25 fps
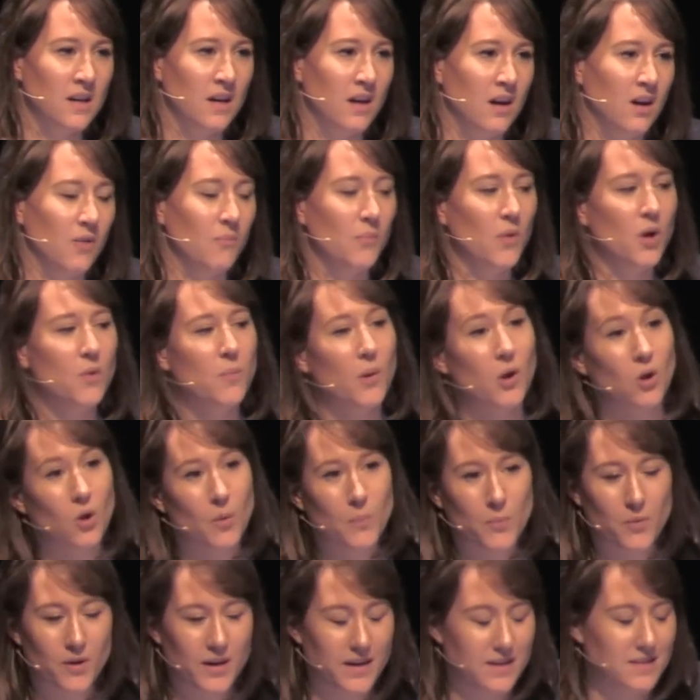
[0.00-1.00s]
Mobile
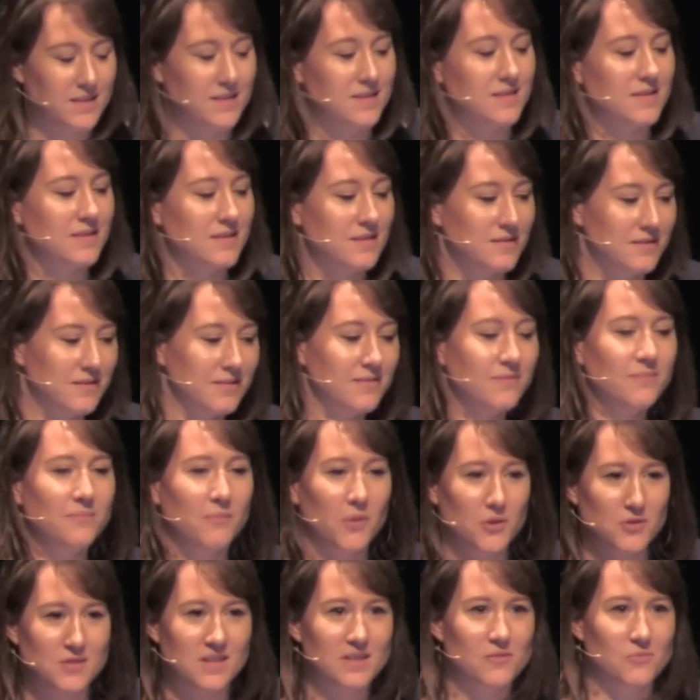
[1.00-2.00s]
operators
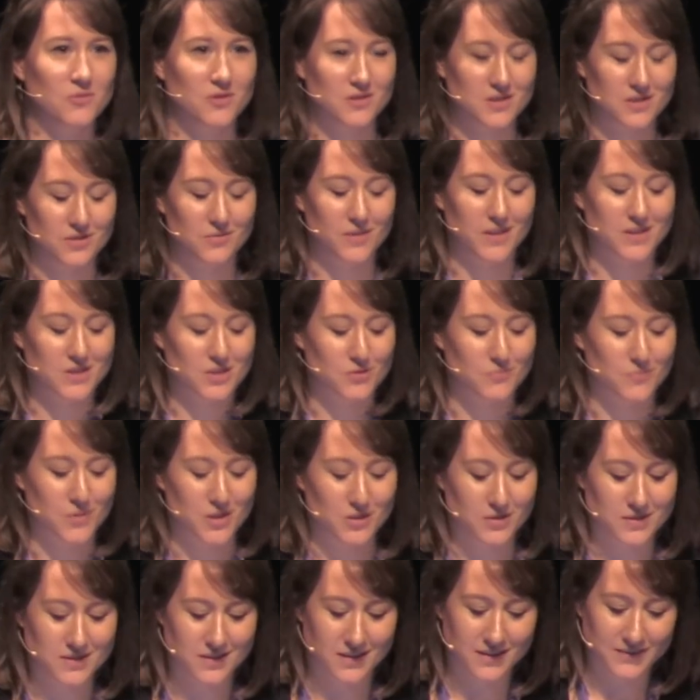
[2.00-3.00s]
mostly want to do edge
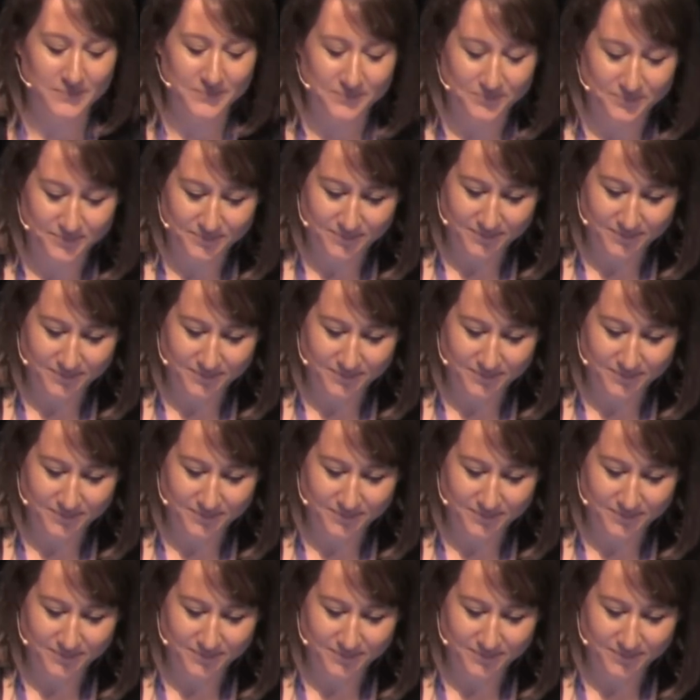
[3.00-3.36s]
computing.